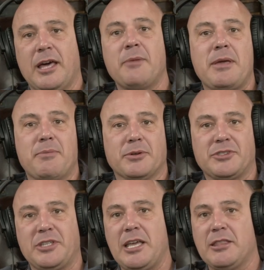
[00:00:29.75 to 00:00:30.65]
of people
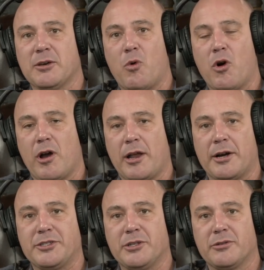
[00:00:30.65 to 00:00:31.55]
see the war on
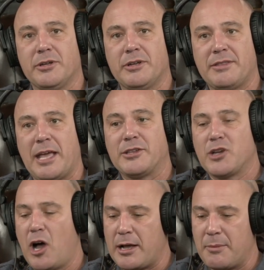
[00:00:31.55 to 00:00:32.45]
our children. They
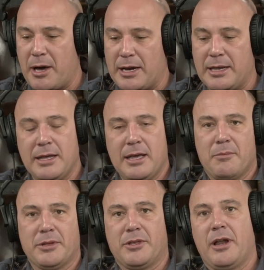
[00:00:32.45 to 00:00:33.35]
talk about it,
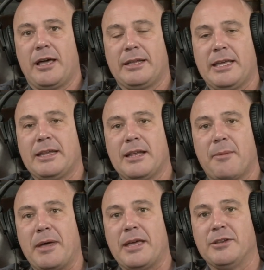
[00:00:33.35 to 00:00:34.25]
but they're not getting
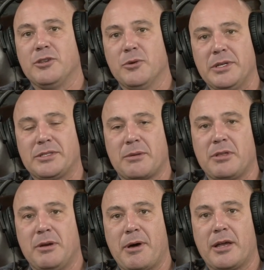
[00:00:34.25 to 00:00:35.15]
up and doing
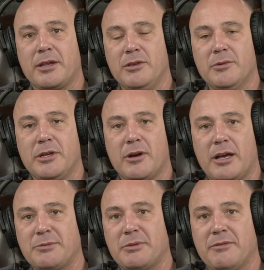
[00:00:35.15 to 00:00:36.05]
something about it. You and your
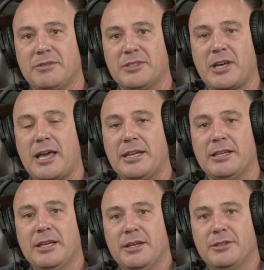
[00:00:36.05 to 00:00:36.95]
husband have
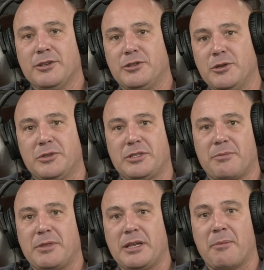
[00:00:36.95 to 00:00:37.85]
decided to do
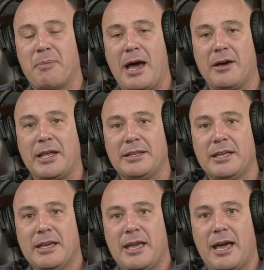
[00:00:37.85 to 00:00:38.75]
something about it.
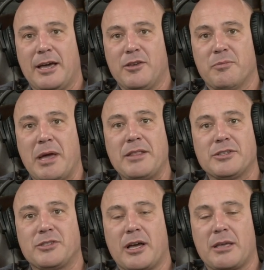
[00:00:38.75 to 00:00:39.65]
You've made
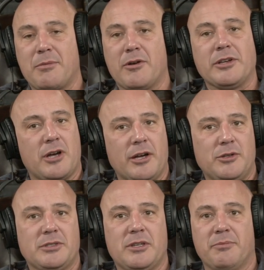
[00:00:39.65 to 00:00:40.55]
this documentary.
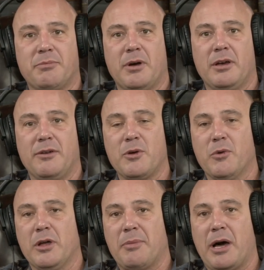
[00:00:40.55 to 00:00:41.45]
Talk to us, if
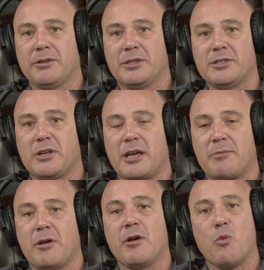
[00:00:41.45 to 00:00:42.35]
you would, about this
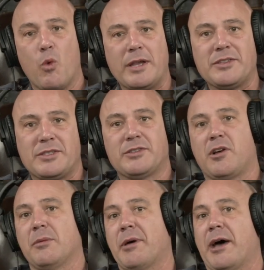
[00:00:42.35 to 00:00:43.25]
documentary. What is this
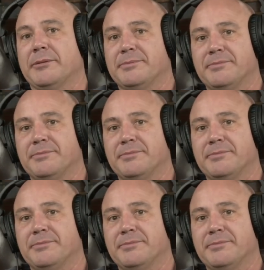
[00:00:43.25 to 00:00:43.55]
all about?